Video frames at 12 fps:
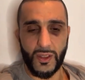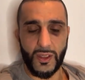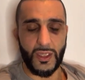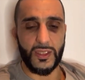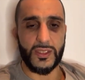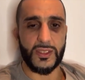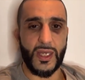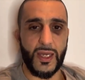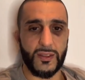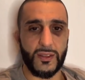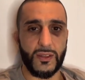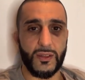
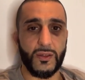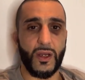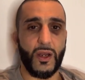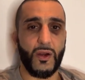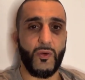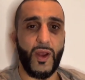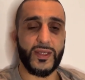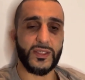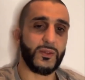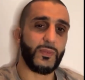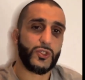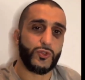Insanity. They're harassing my